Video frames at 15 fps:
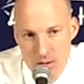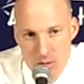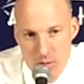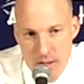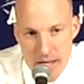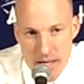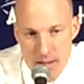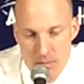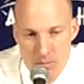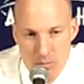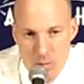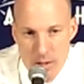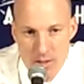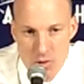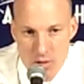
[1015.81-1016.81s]
You can't
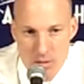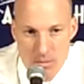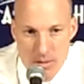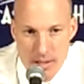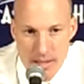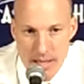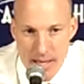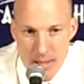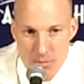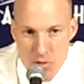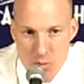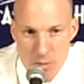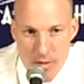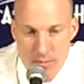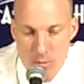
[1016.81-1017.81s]
win some of the
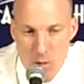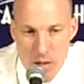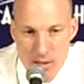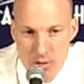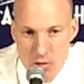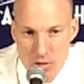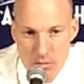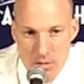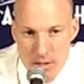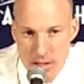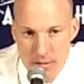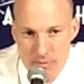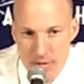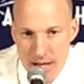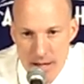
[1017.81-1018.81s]
games that we've won in some of
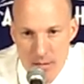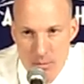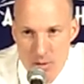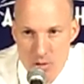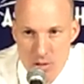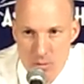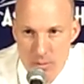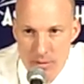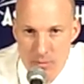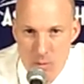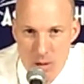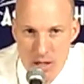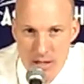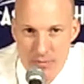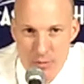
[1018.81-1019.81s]
the environments that we've
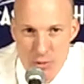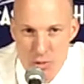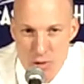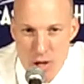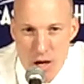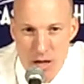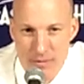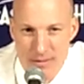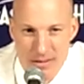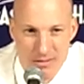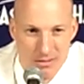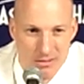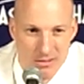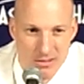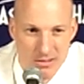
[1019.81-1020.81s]
won if you're soft.
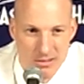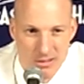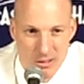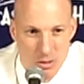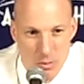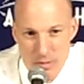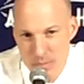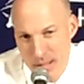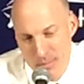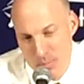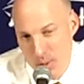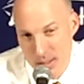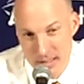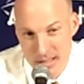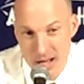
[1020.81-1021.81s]
You know, we've been
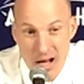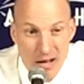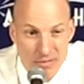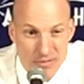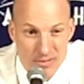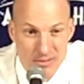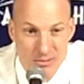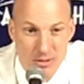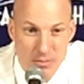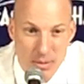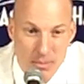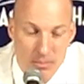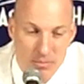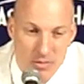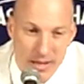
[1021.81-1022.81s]
pretty tough. We've
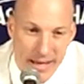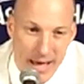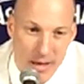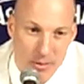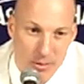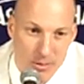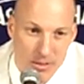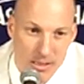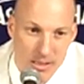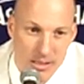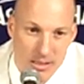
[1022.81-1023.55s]
been together.